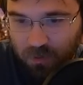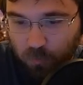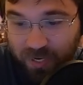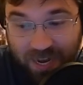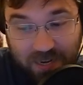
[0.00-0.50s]

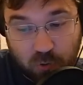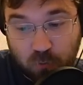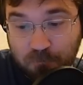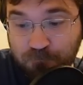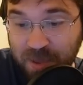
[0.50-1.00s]
We get a new
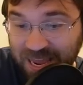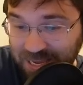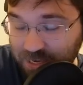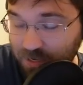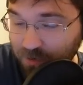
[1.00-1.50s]

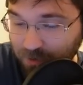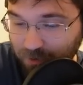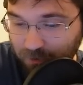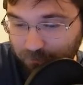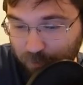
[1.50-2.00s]
Mankey.
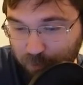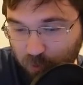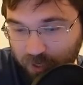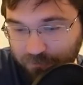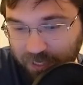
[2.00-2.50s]
Flip a
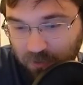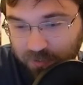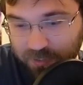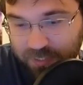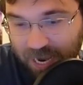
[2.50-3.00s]
coin if
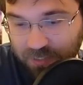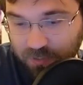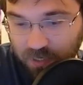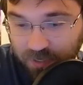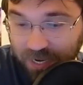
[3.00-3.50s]
tails. This attack
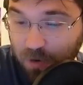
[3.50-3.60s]
does nothing.